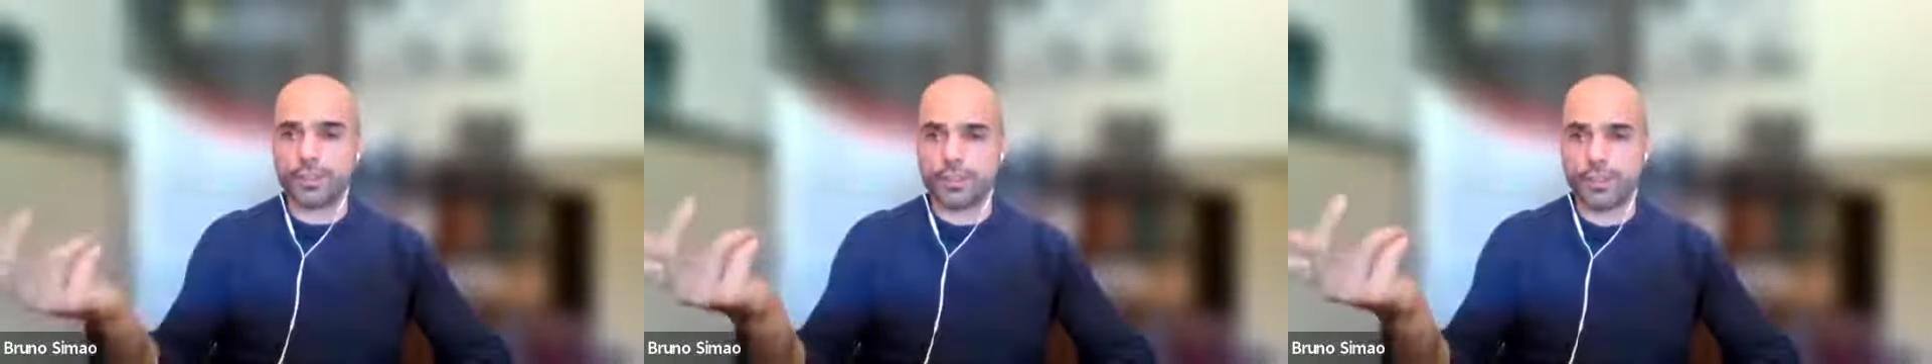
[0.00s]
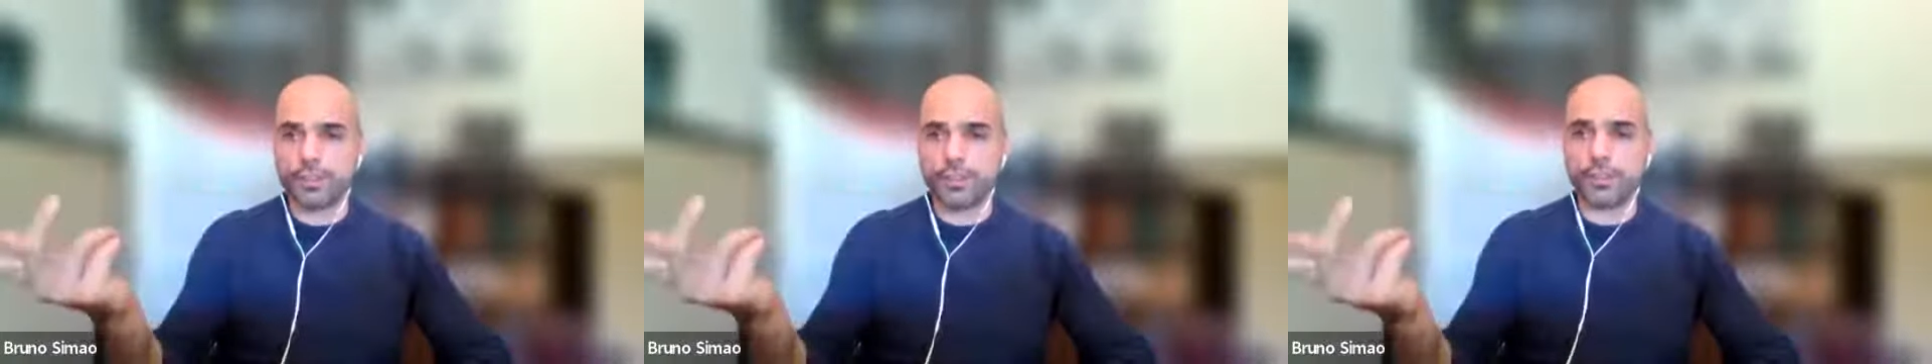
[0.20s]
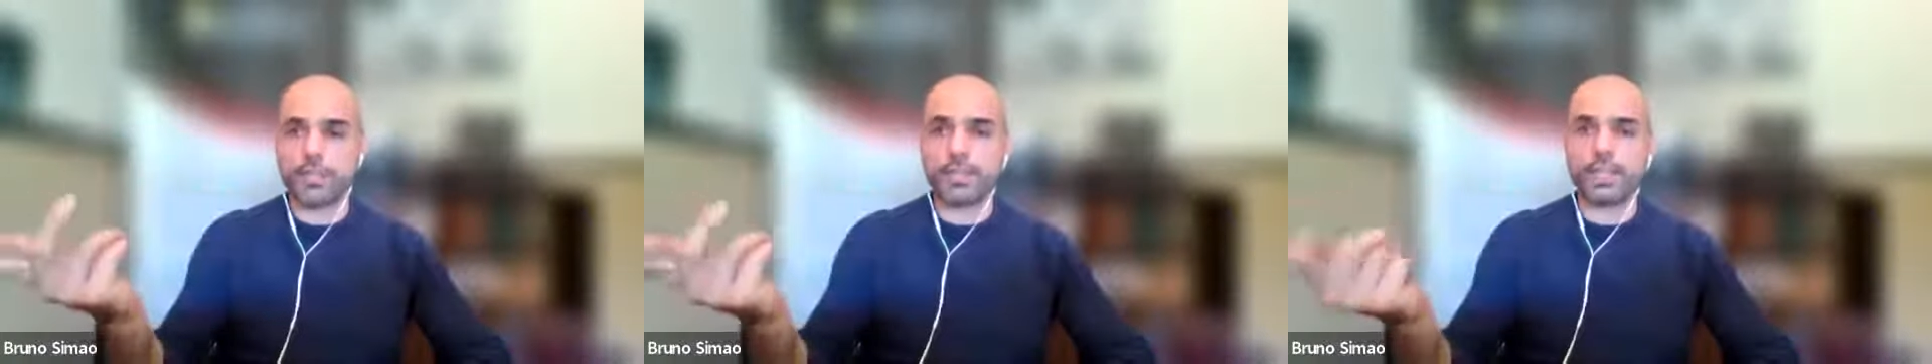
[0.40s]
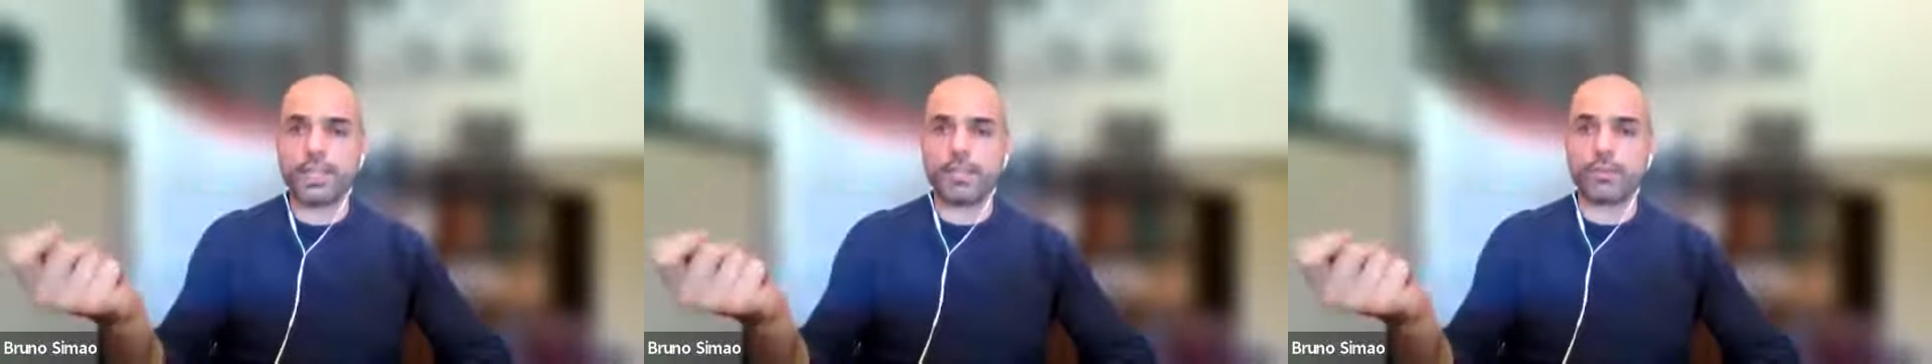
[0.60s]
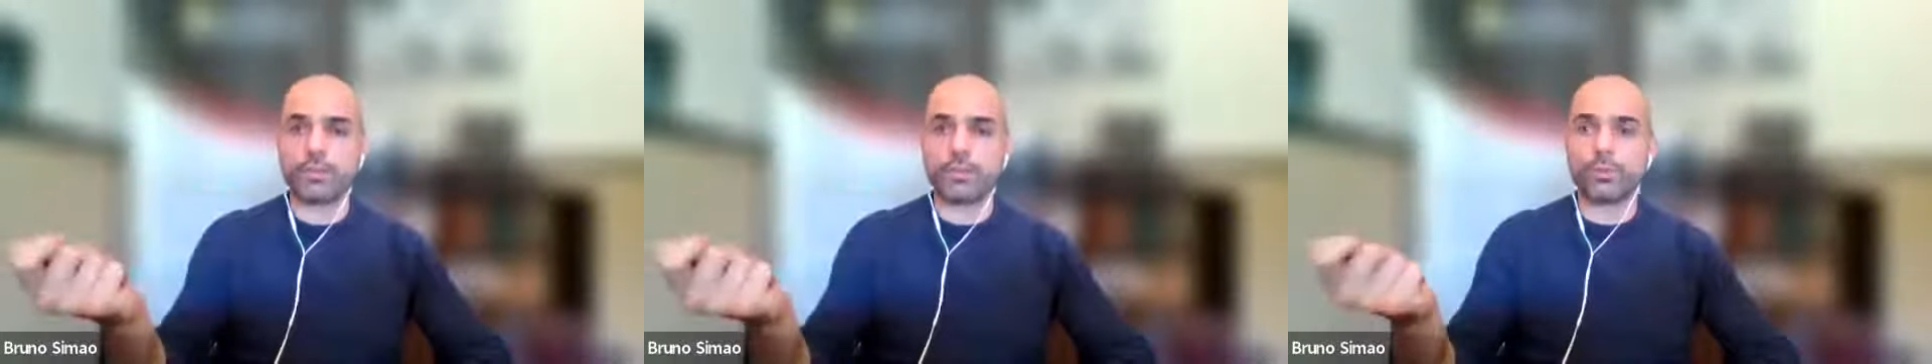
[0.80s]
first on the
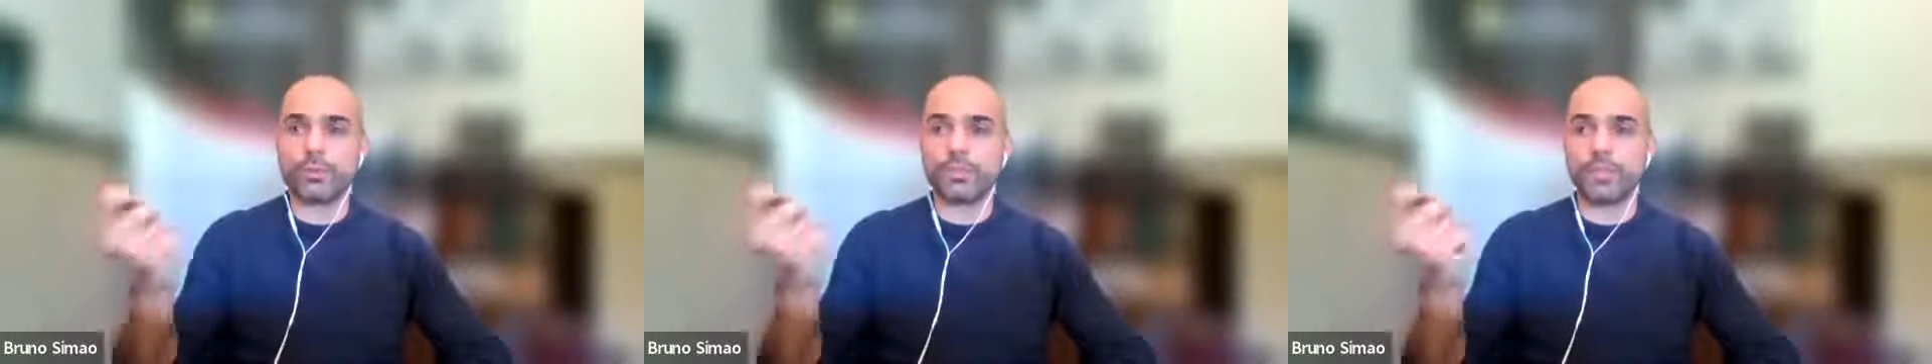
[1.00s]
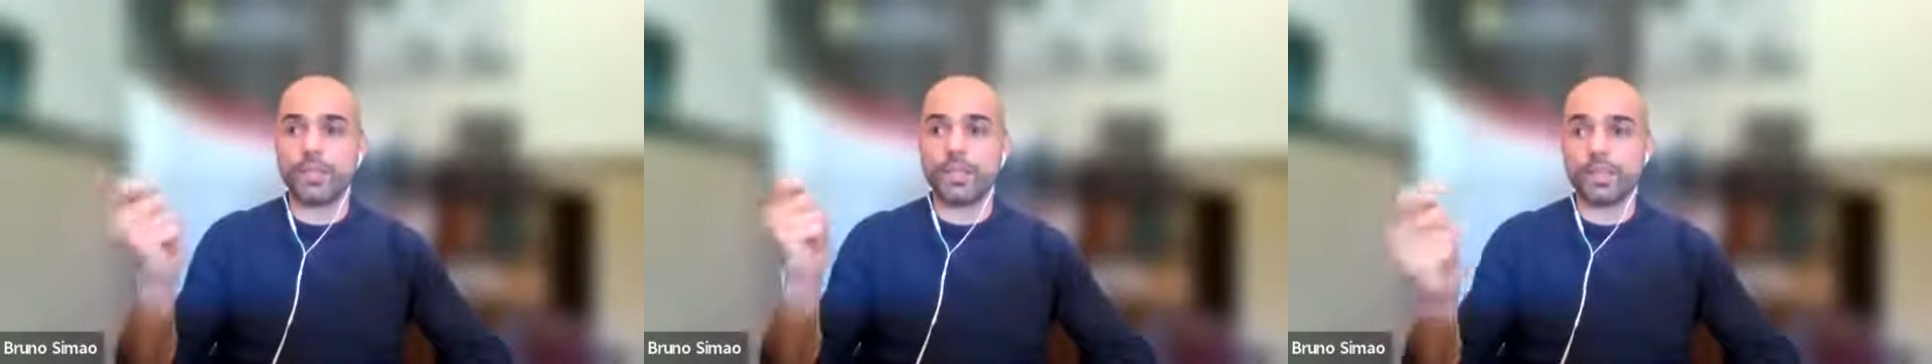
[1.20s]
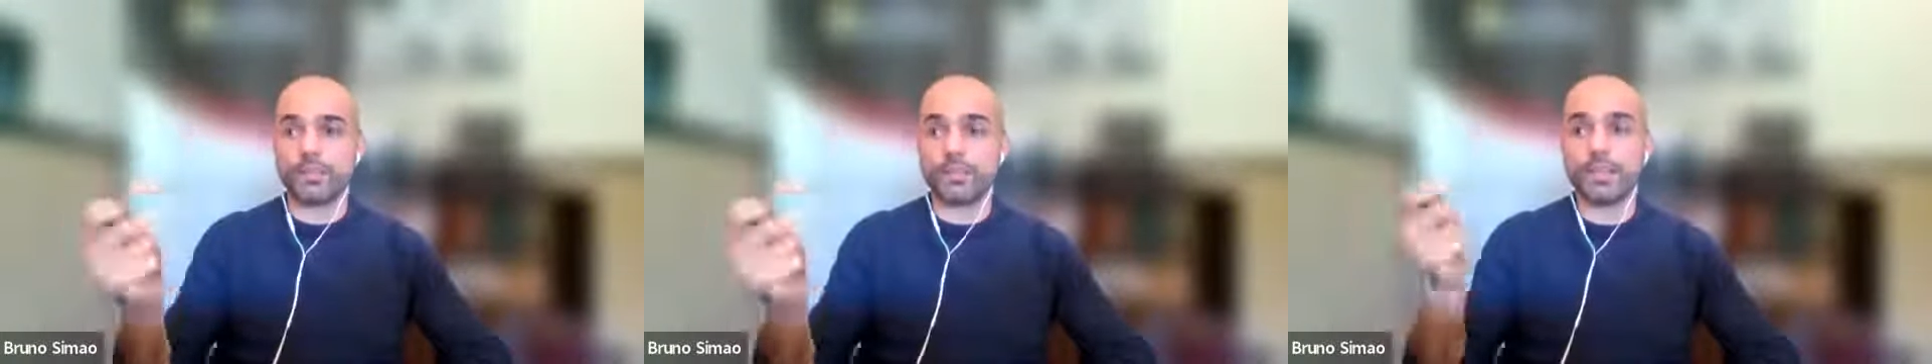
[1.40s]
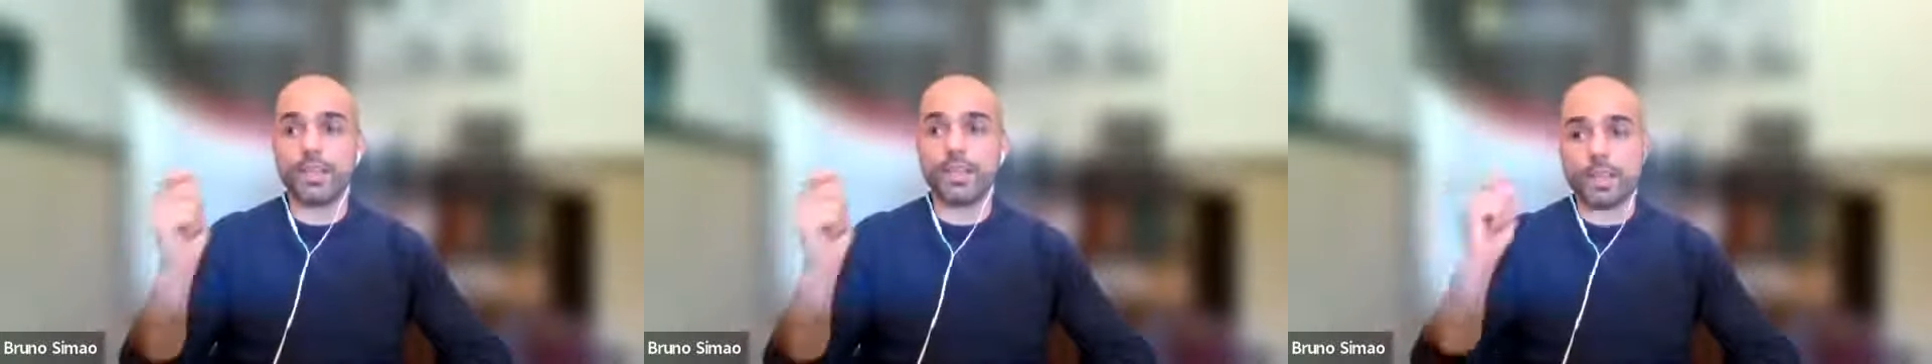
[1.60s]
landlord to say, listen,